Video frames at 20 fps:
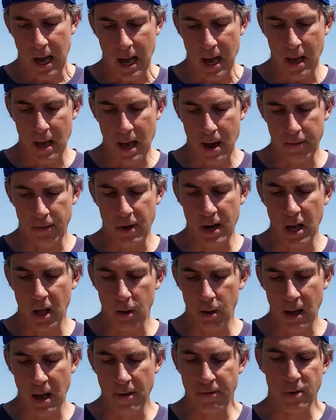
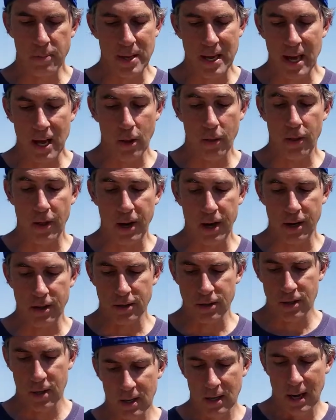ever beheld theirs,
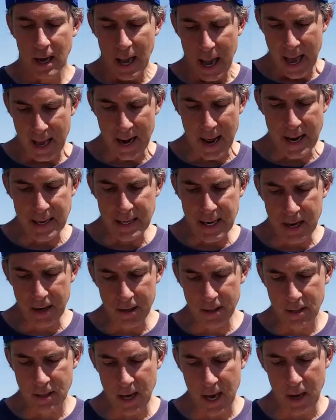and I dare
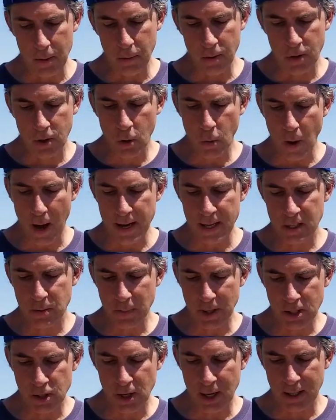say with quite as
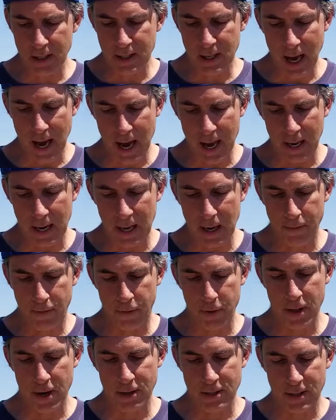much anxiety for
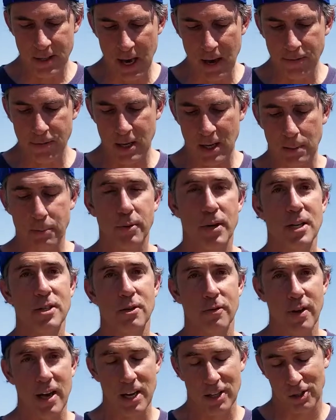their safety and
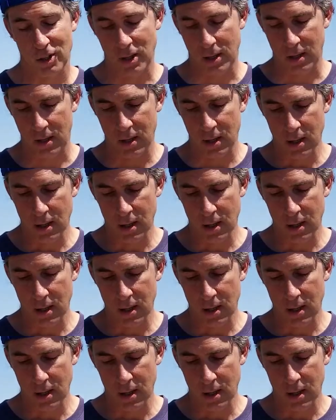preservation.